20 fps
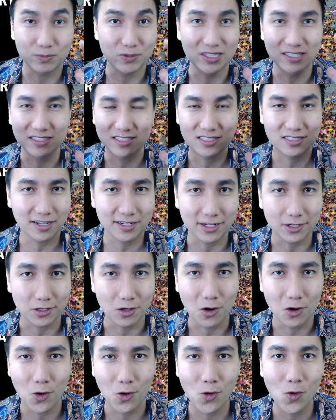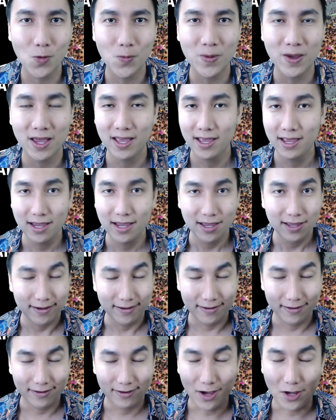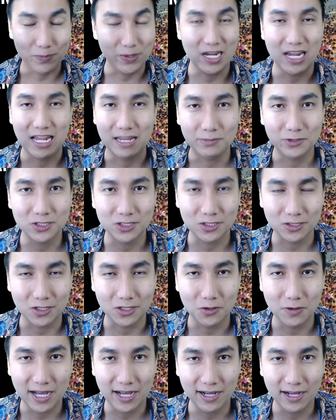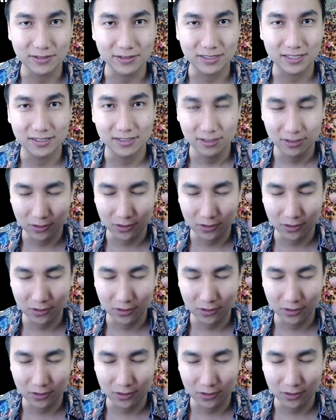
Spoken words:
been stuck at home, not being able to go out.